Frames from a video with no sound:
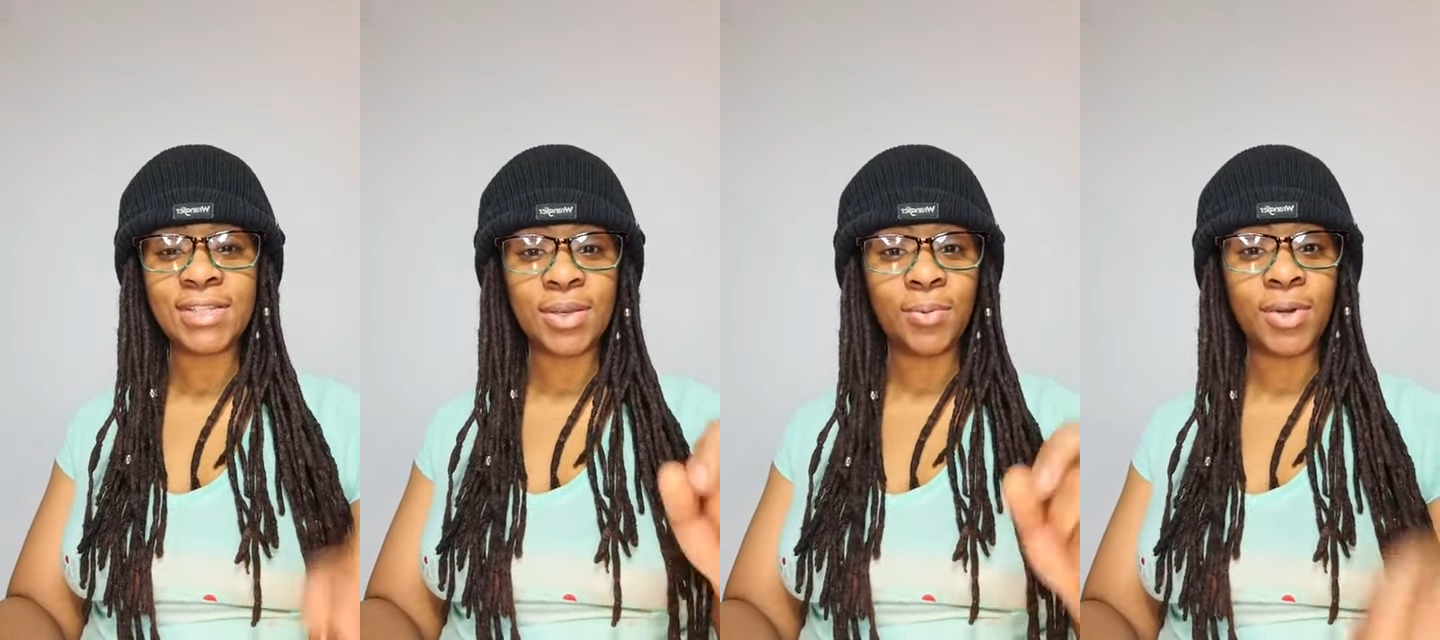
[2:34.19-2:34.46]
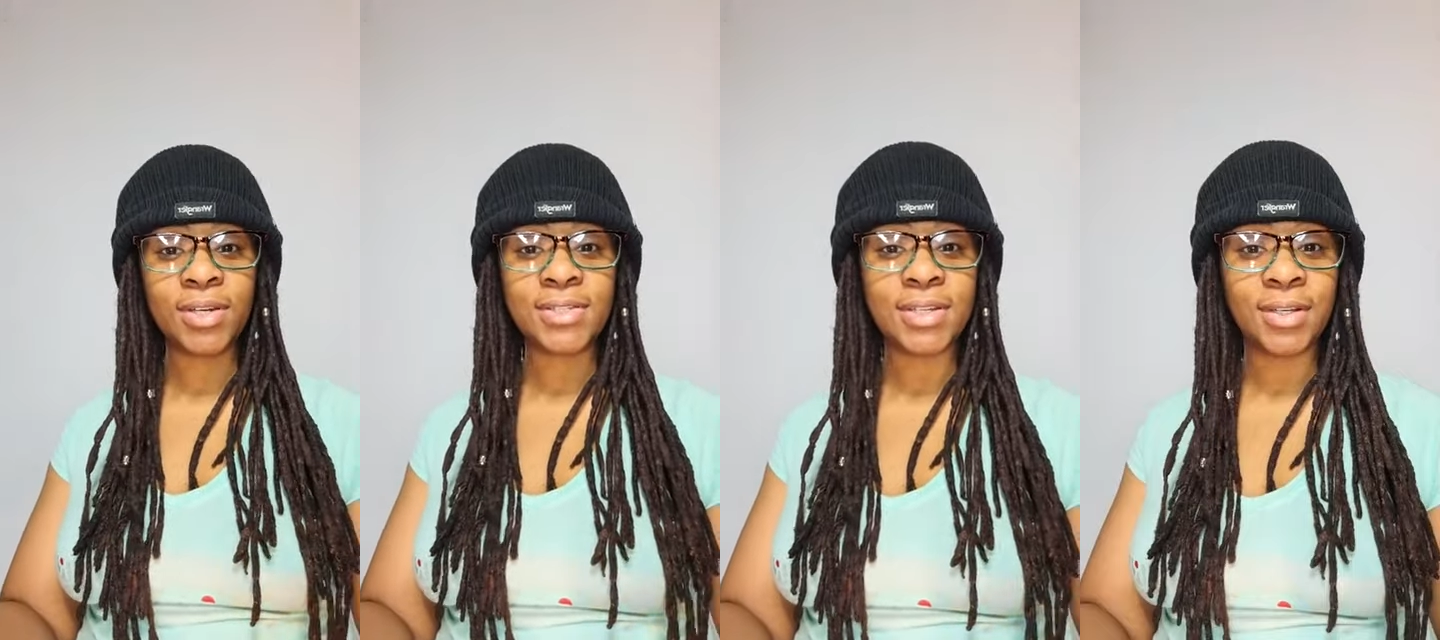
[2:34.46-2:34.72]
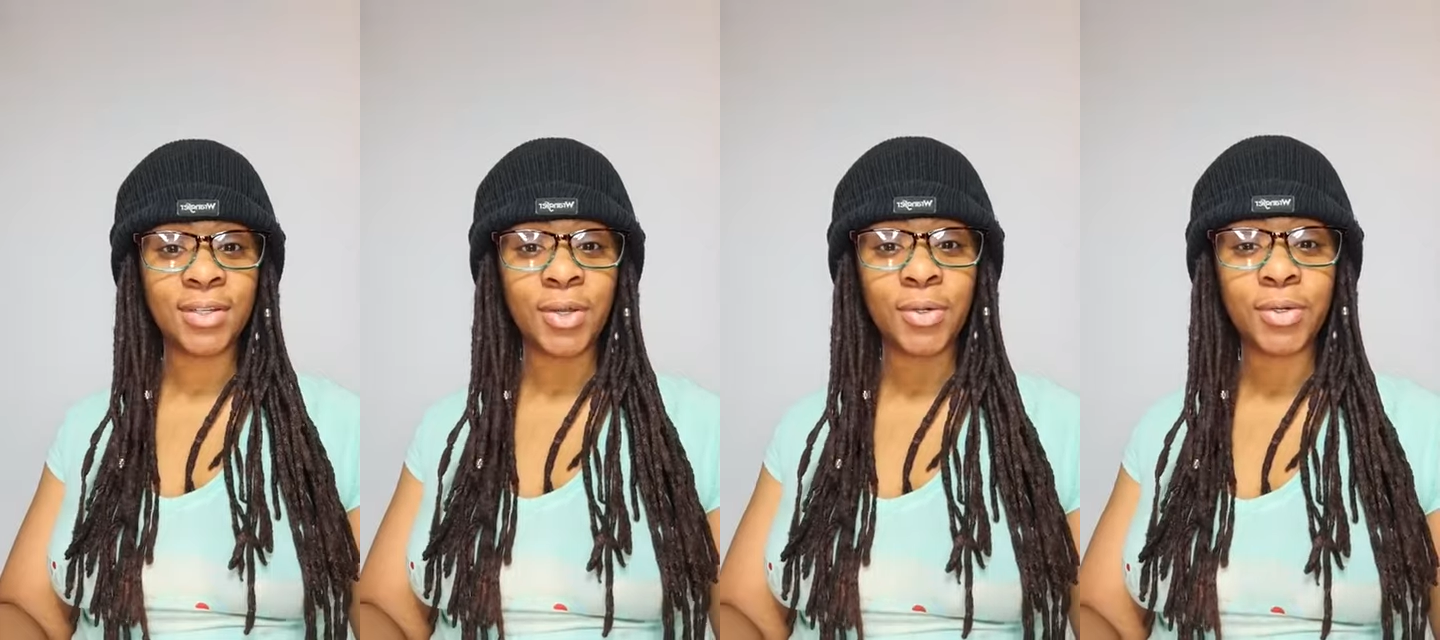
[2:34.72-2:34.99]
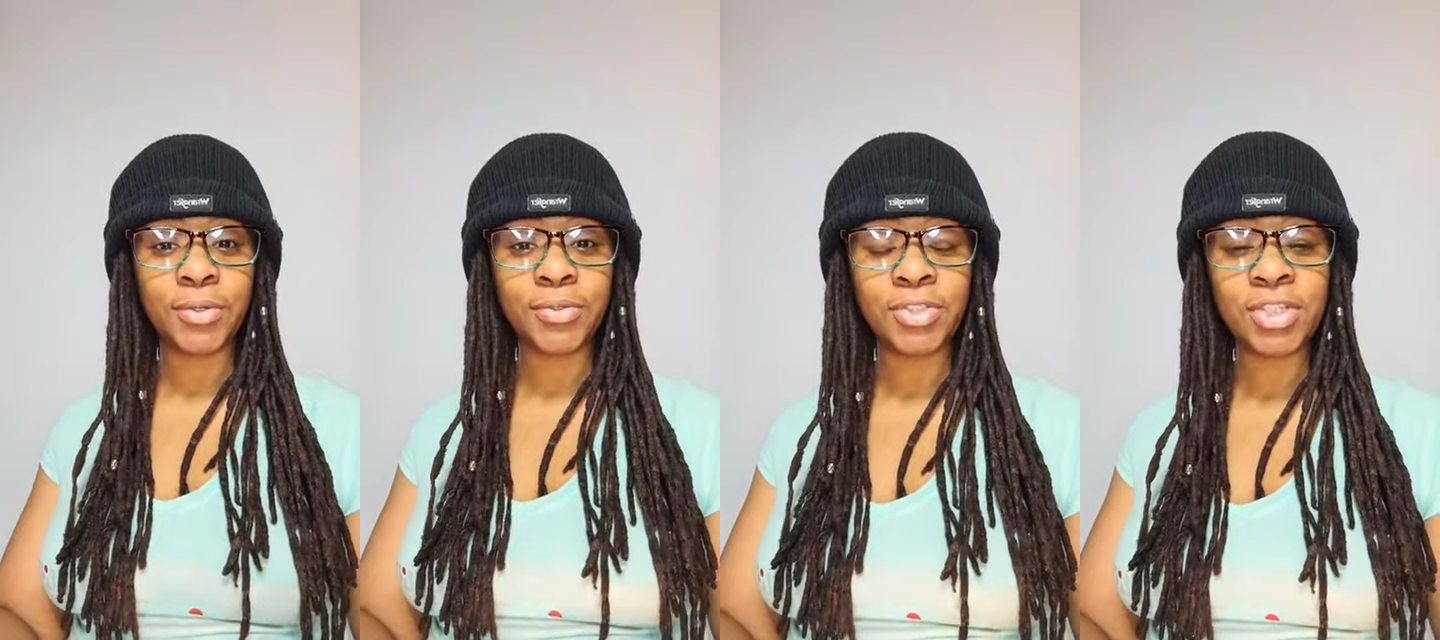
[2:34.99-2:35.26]
He works at a
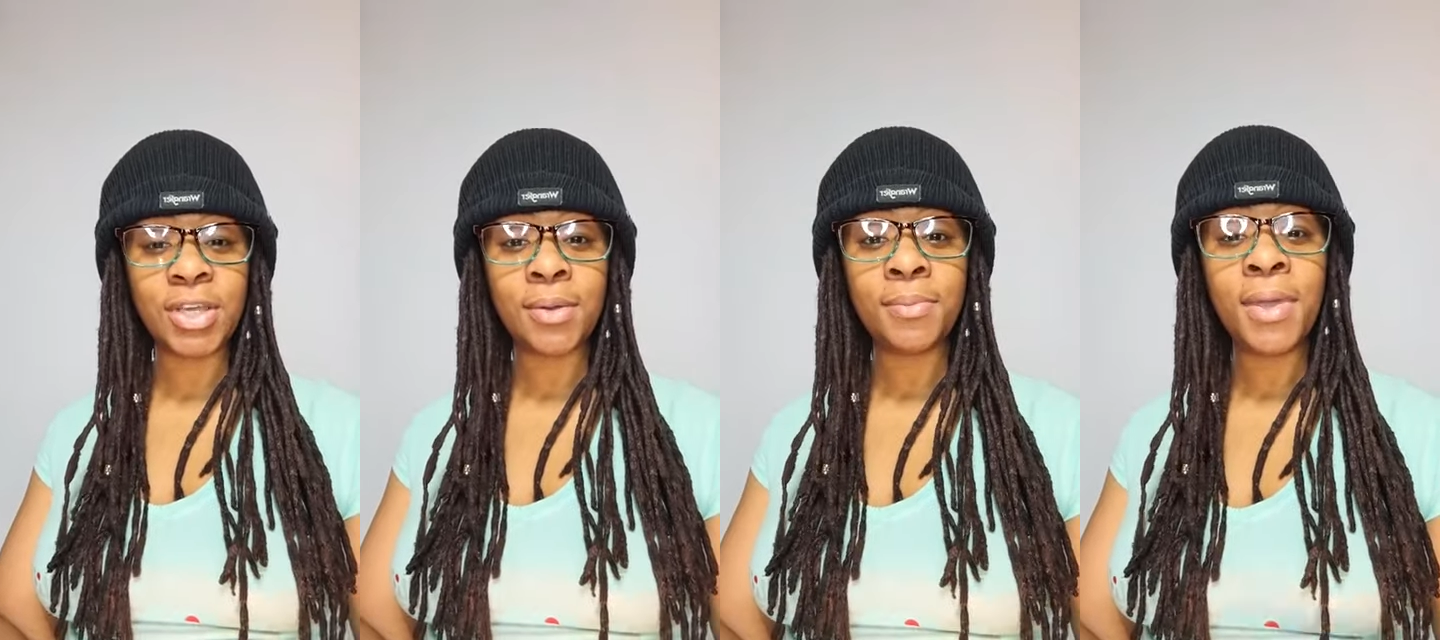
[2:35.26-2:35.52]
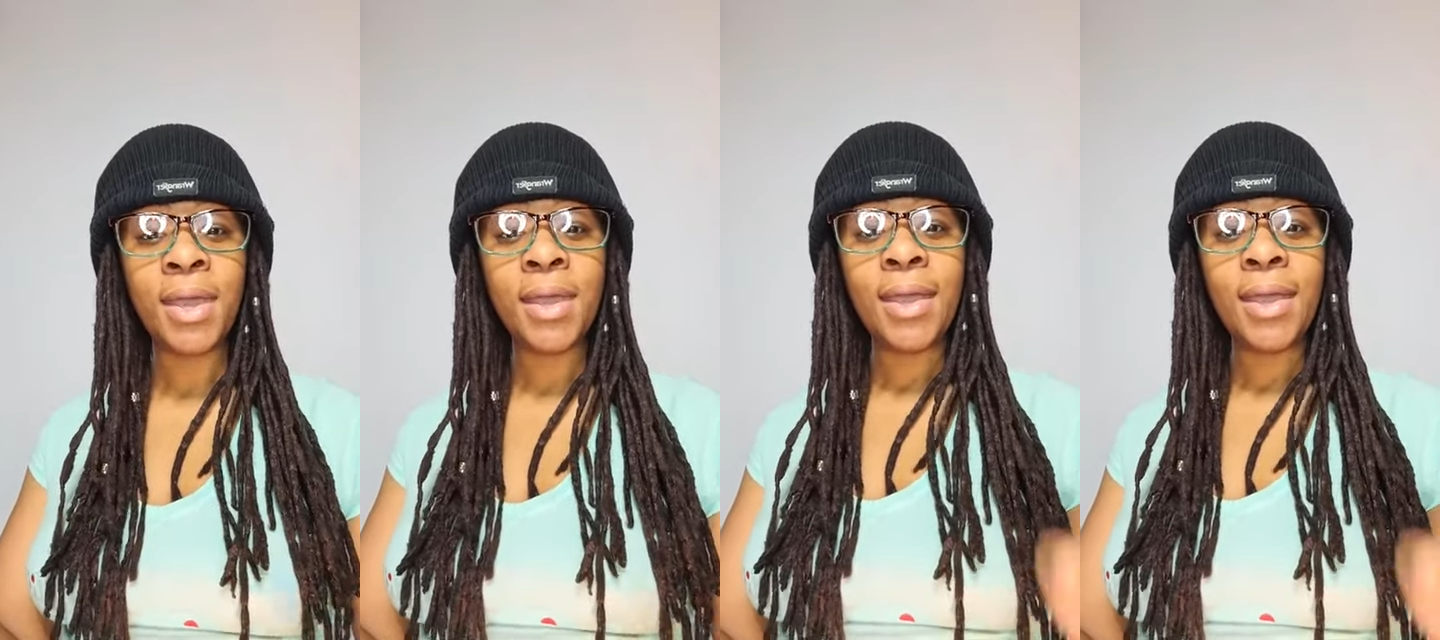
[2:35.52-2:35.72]
local gym